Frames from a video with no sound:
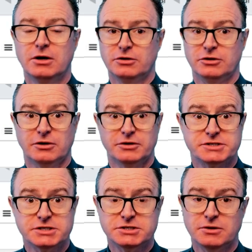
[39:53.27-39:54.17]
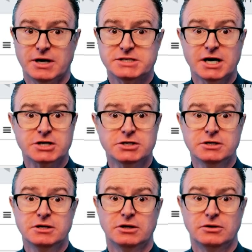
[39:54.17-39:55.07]
You go into sysui
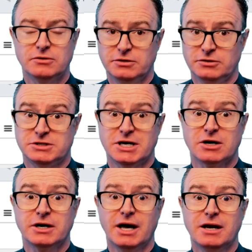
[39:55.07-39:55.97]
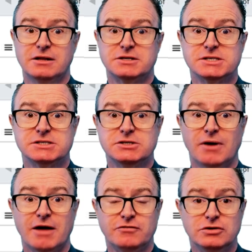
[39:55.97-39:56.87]
section, you interrogate the
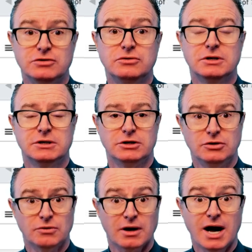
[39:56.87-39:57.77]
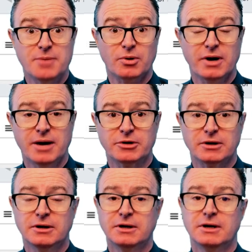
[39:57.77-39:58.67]
sysui view URI
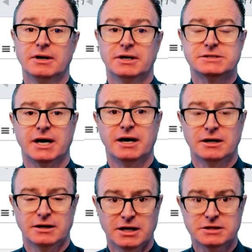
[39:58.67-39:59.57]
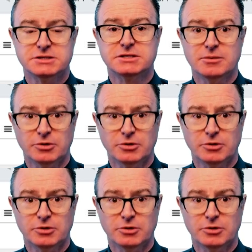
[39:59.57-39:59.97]
parameter and say, get this table,